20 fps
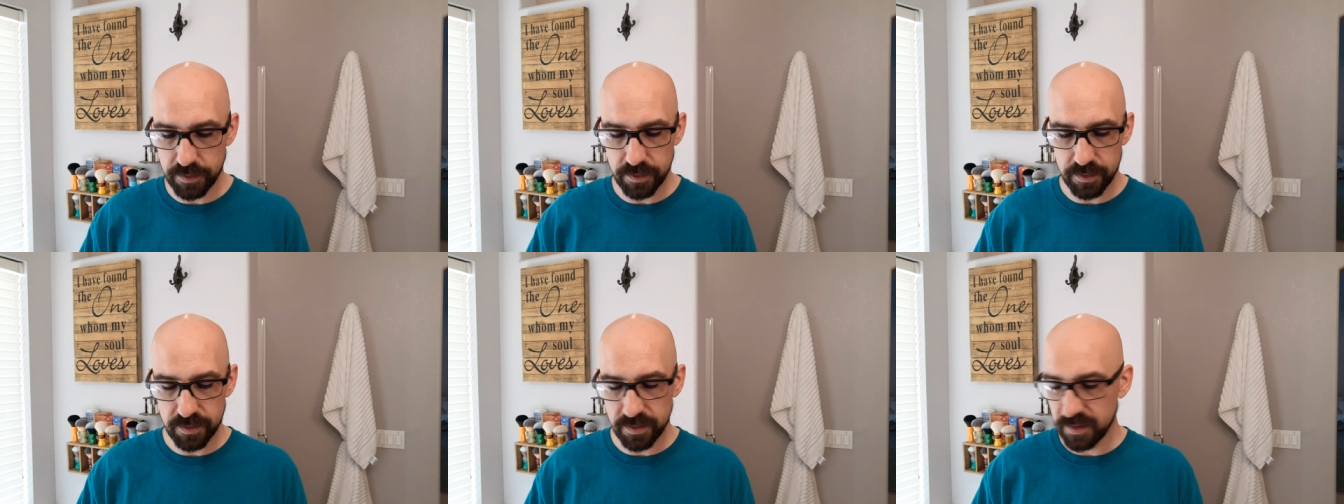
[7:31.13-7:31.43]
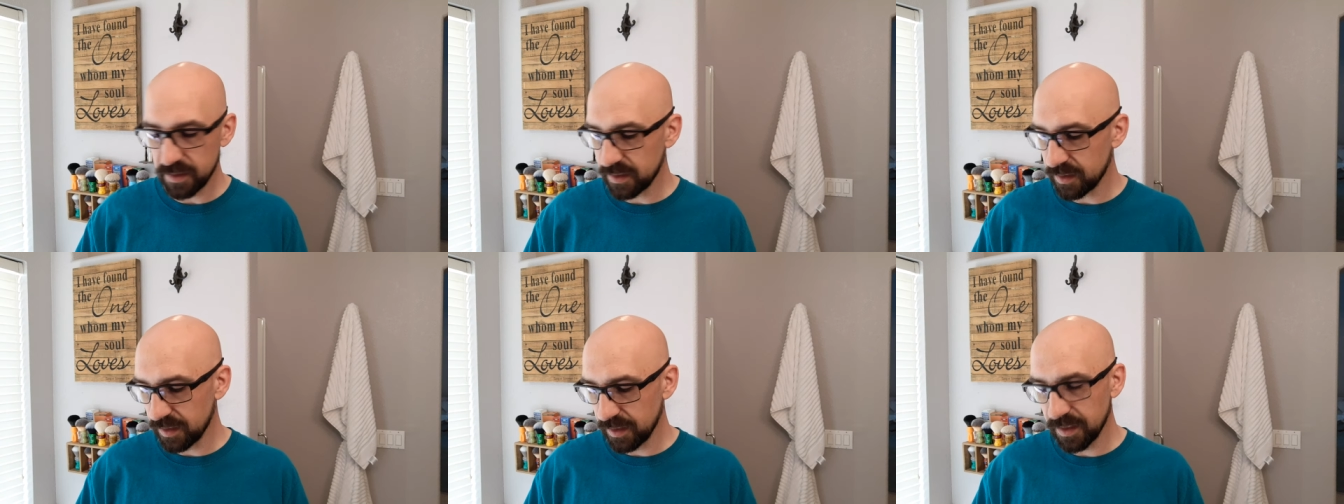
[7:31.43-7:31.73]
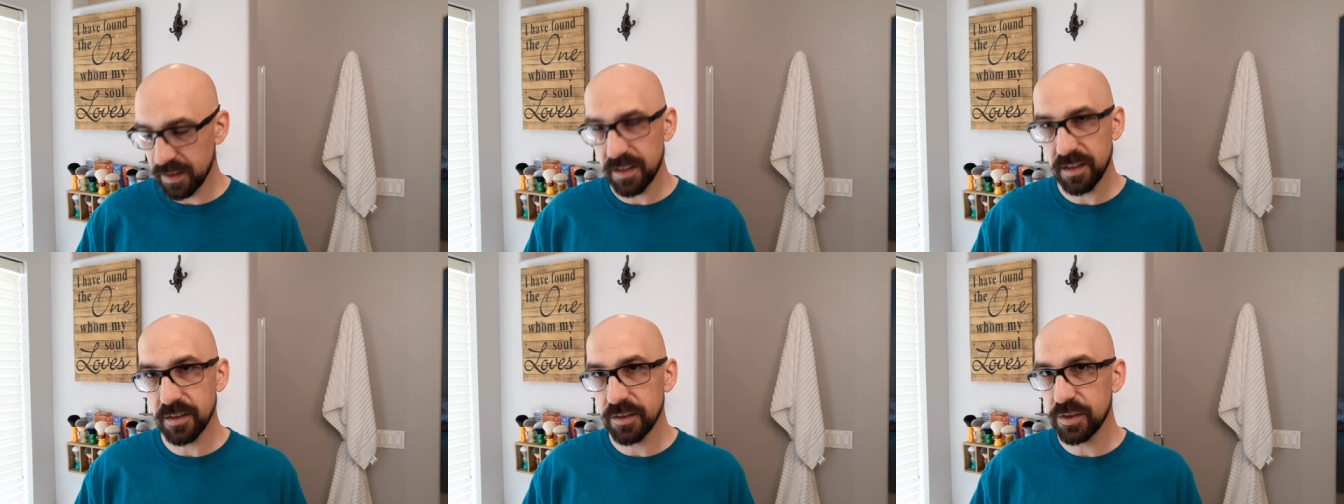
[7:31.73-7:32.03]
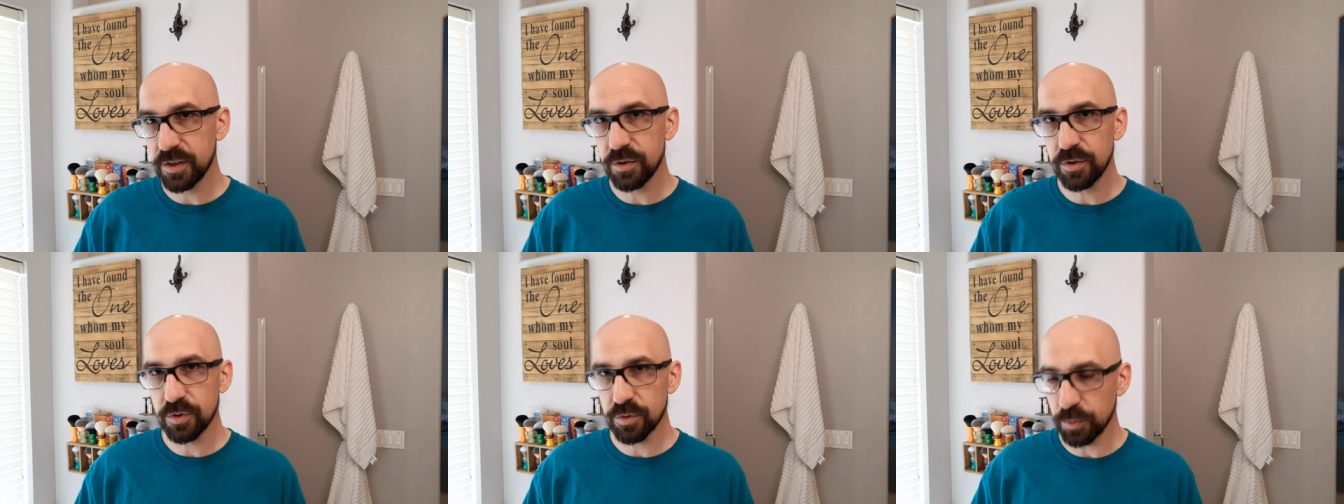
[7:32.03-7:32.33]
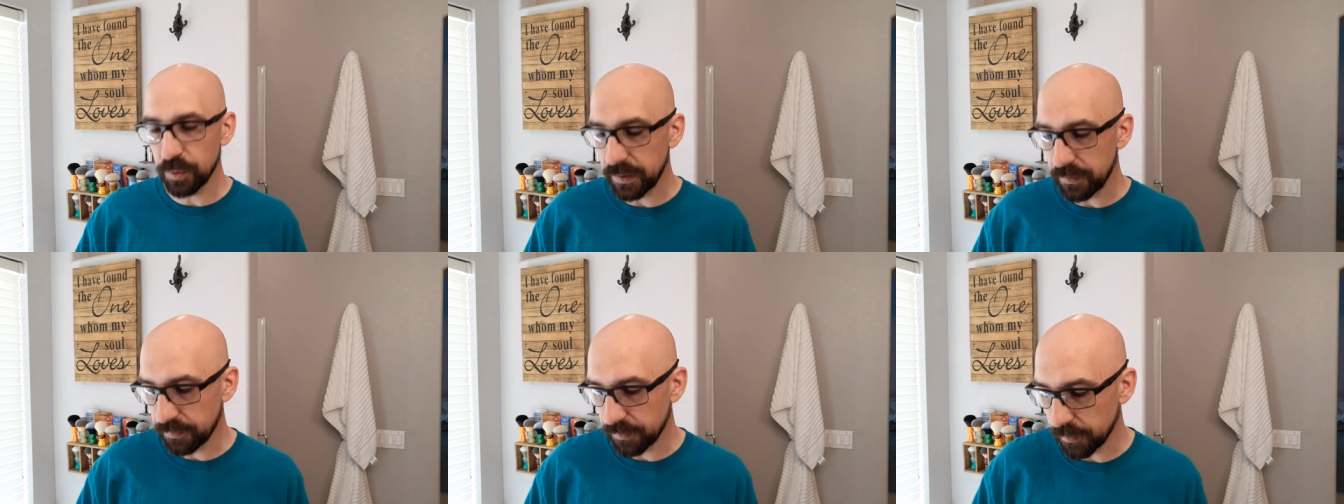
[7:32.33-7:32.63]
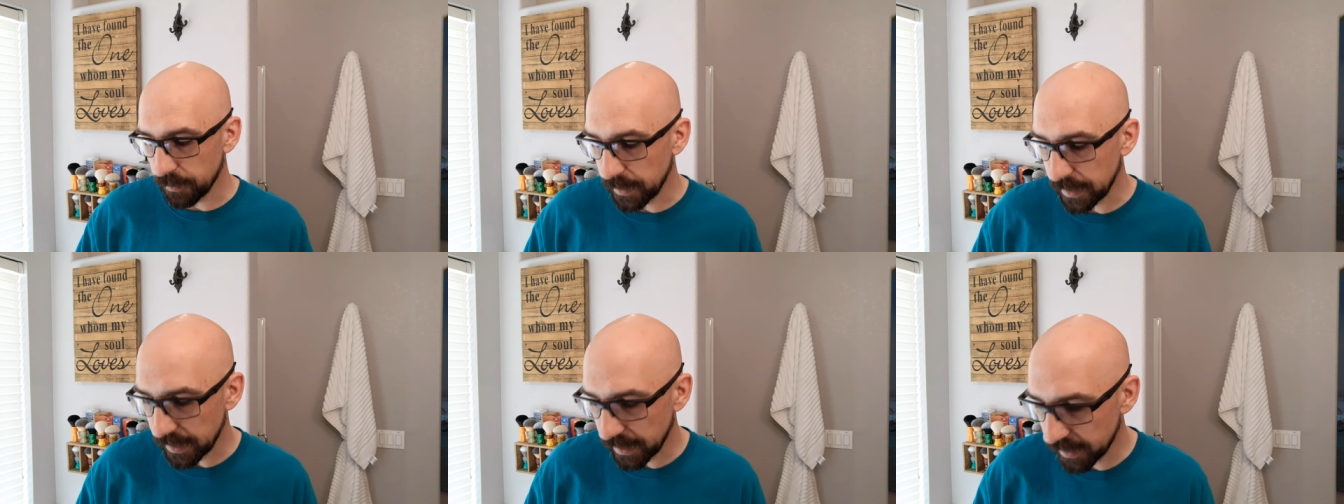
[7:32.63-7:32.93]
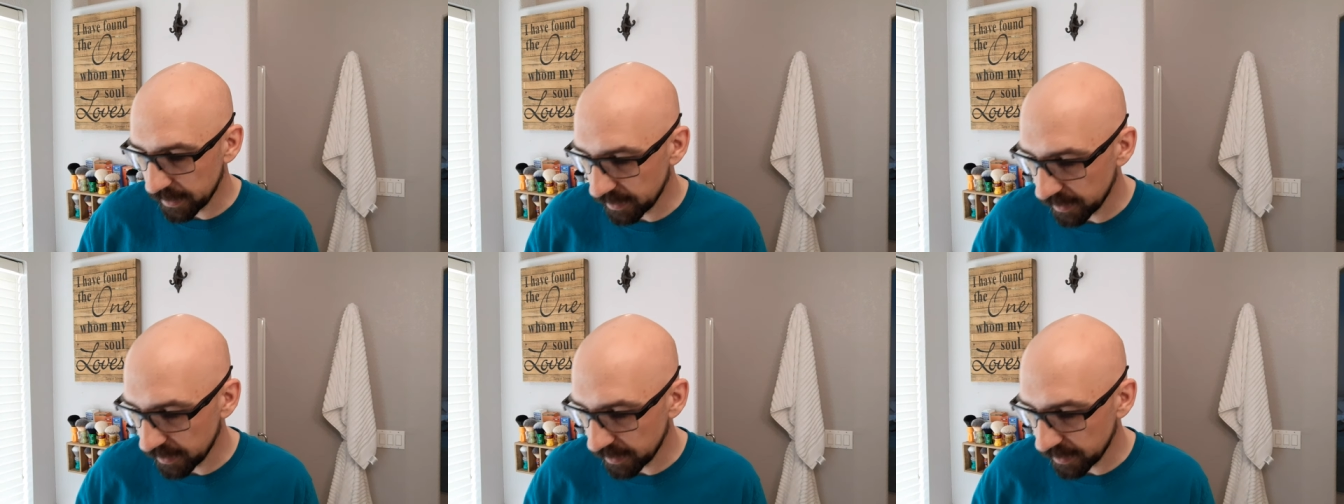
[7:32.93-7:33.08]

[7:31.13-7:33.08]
Just, it's a little too sweet for me,